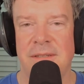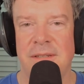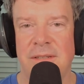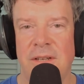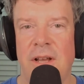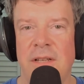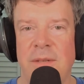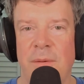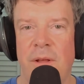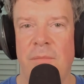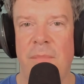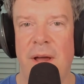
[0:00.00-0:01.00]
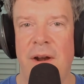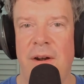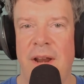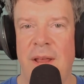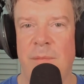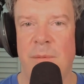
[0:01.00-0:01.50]
It's a concept called
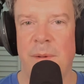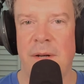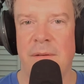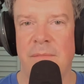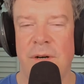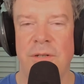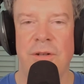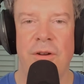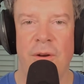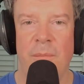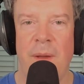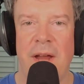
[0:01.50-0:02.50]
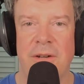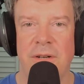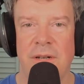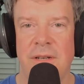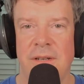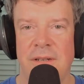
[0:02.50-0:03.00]
buyer enablement. Marshall
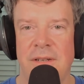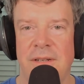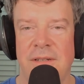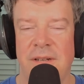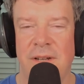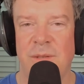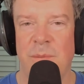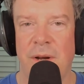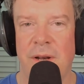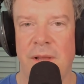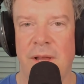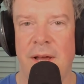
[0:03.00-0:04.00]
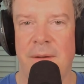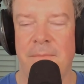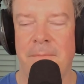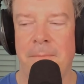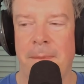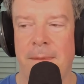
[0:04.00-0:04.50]
Kirkpatrick talks about it a lot.
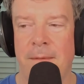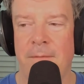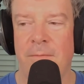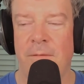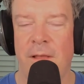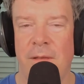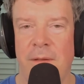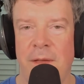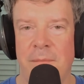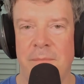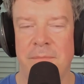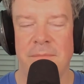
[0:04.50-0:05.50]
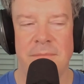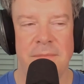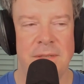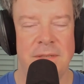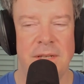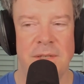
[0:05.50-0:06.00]
Follow him.
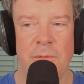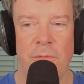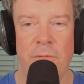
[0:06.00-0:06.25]
He's got some